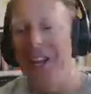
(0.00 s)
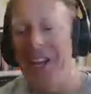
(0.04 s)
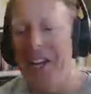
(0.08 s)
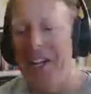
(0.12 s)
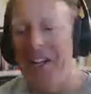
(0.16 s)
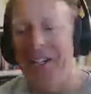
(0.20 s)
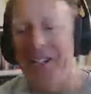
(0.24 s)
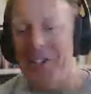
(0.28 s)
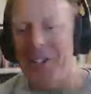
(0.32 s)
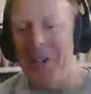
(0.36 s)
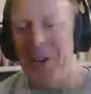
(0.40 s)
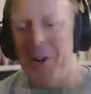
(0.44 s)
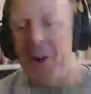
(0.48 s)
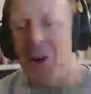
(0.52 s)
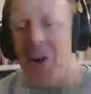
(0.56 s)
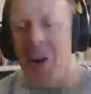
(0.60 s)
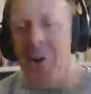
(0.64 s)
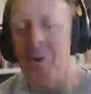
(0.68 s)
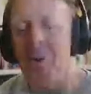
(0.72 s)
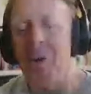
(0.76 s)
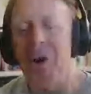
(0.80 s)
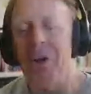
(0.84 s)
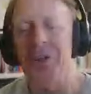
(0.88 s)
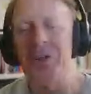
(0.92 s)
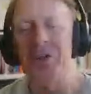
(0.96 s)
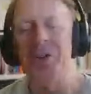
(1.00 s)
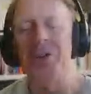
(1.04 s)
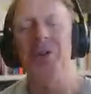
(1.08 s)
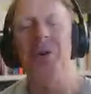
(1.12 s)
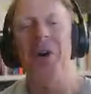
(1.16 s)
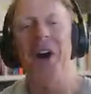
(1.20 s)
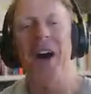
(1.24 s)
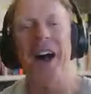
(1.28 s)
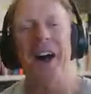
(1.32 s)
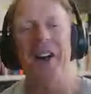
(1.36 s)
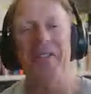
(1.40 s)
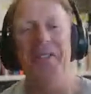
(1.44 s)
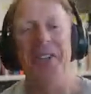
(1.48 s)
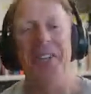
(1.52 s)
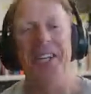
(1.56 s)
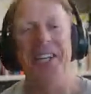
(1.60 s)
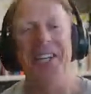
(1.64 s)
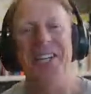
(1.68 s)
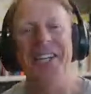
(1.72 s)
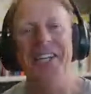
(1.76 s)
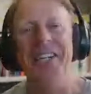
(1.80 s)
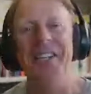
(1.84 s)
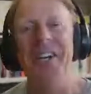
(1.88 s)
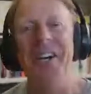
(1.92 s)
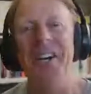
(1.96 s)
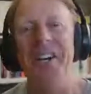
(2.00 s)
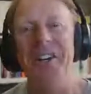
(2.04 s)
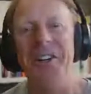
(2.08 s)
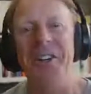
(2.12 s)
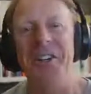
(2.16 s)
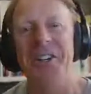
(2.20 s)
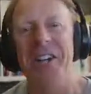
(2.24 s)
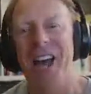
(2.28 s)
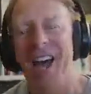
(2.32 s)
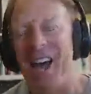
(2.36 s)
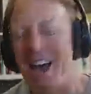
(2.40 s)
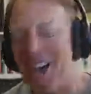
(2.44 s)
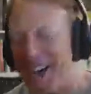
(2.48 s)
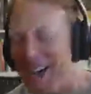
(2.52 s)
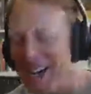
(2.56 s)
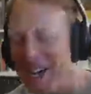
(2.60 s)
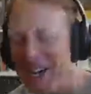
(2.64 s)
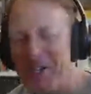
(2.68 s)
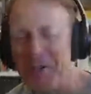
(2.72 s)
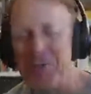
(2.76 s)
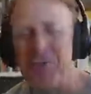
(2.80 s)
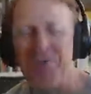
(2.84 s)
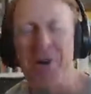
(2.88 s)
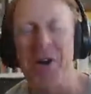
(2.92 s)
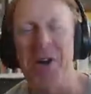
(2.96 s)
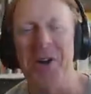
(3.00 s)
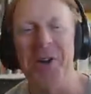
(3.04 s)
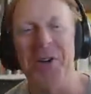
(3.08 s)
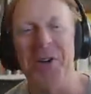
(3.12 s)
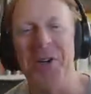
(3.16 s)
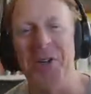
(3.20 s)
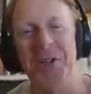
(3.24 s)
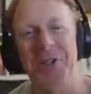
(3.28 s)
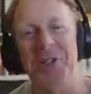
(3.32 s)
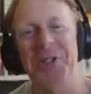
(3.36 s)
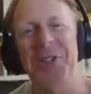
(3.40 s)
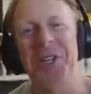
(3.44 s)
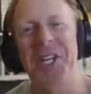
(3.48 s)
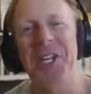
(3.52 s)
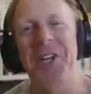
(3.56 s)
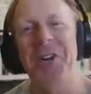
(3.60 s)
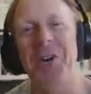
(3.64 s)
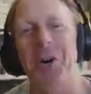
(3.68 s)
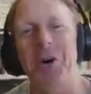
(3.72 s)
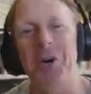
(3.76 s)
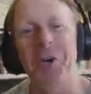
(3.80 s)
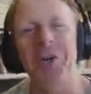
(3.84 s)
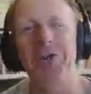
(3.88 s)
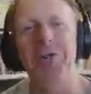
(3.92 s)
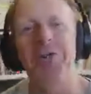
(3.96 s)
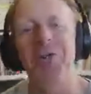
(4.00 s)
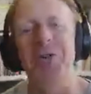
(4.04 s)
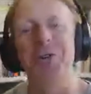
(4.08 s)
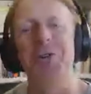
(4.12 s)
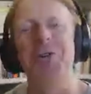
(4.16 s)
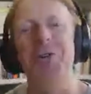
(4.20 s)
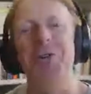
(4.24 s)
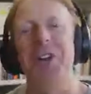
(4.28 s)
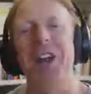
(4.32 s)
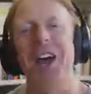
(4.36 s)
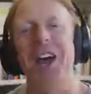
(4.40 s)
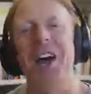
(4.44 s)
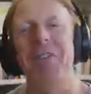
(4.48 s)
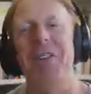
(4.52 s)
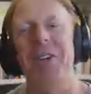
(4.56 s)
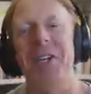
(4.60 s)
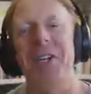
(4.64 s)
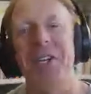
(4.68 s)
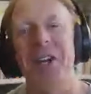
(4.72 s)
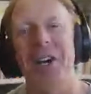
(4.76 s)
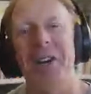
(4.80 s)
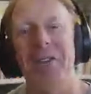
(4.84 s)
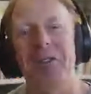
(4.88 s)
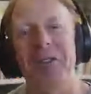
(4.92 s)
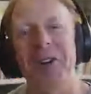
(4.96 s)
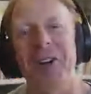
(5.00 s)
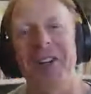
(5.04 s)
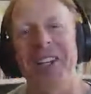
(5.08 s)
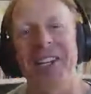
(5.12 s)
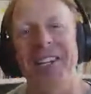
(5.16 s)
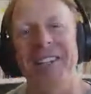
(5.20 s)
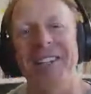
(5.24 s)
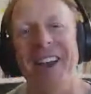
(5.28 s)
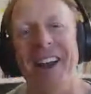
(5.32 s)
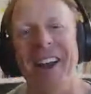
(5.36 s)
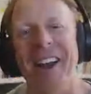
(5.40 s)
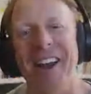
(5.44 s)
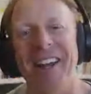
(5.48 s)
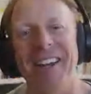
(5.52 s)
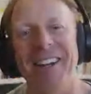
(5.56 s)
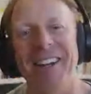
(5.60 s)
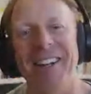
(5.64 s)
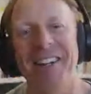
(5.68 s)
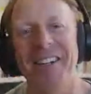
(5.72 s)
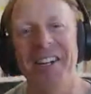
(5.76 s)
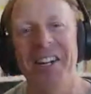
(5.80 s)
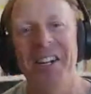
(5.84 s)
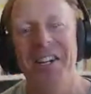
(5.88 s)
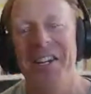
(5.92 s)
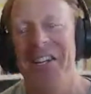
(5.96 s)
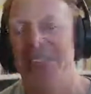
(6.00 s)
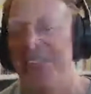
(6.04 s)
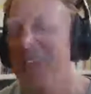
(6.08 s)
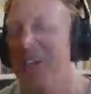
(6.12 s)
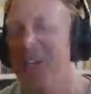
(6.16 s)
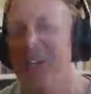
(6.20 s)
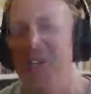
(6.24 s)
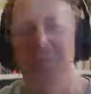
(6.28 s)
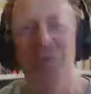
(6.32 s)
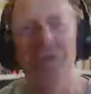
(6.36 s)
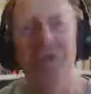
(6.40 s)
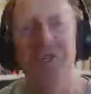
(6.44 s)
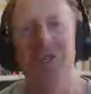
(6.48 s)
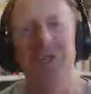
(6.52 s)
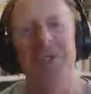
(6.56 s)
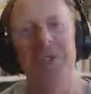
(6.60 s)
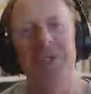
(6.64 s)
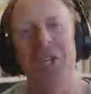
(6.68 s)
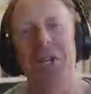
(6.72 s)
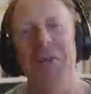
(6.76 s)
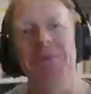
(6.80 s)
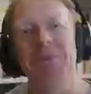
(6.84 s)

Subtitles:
so whether you have a leaky gut or not, it's better to just eat whole foods and have a gut-friendly diet. It's going to be the same